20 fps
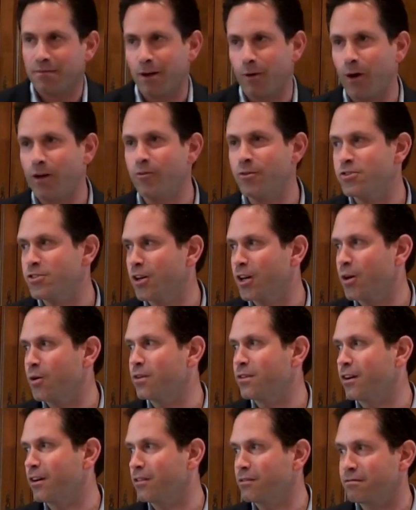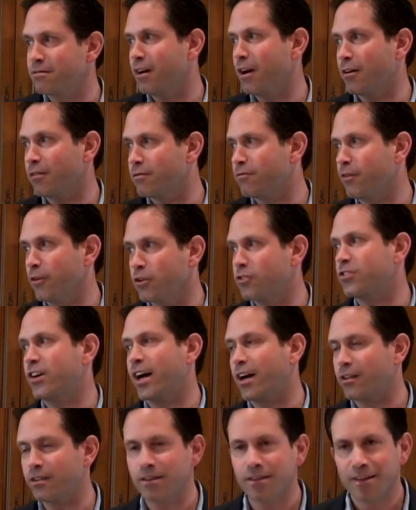My wife would joke it was our first
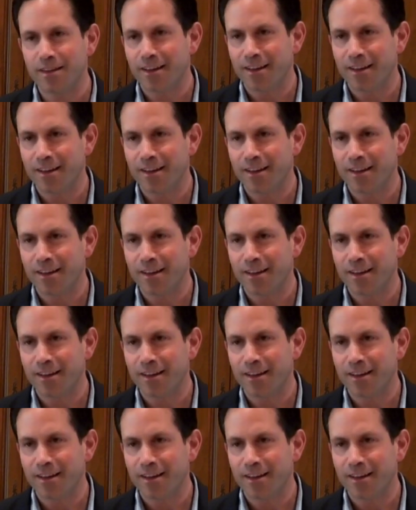child.